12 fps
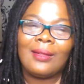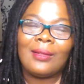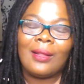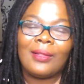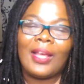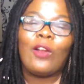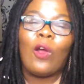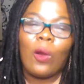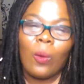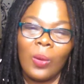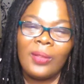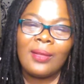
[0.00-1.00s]
that are
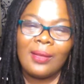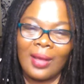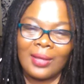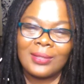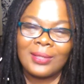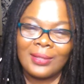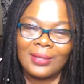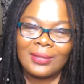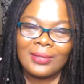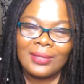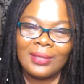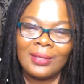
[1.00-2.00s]
on the
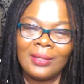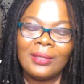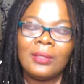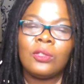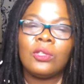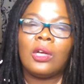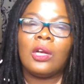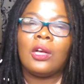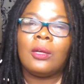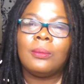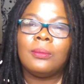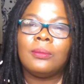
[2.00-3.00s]
continent
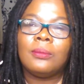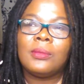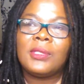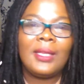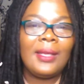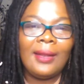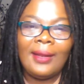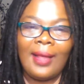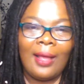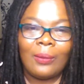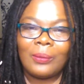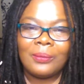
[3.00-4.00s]
to get it
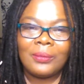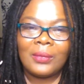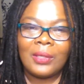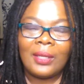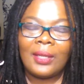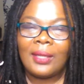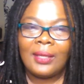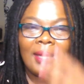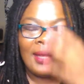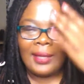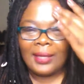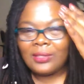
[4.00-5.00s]
out.
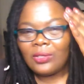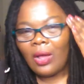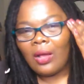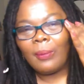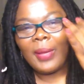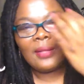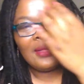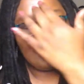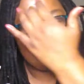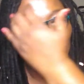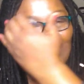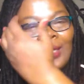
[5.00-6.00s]
Let's talk about these
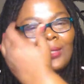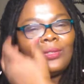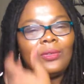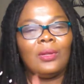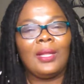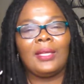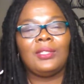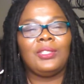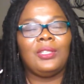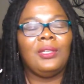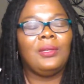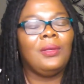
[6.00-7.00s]
things. Like
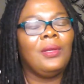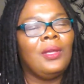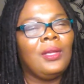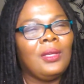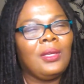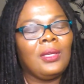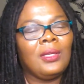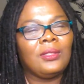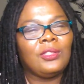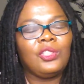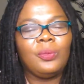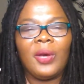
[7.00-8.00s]
she
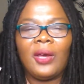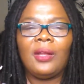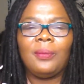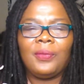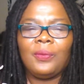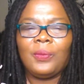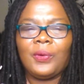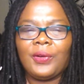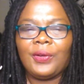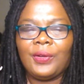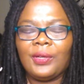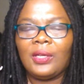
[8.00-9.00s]
brought up the
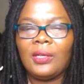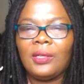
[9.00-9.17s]
word